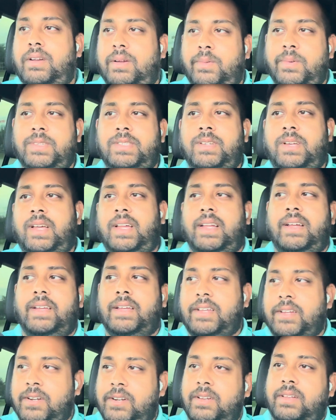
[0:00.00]
we still got a
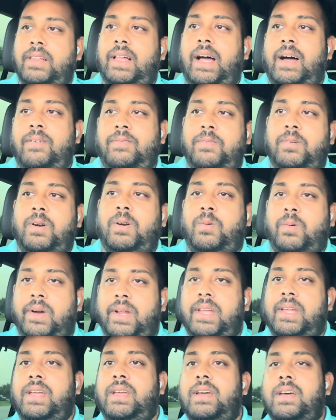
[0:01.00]
year out for our
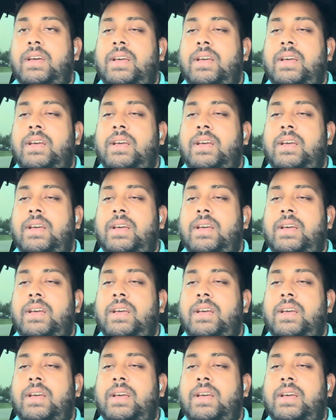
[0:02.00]
wedding.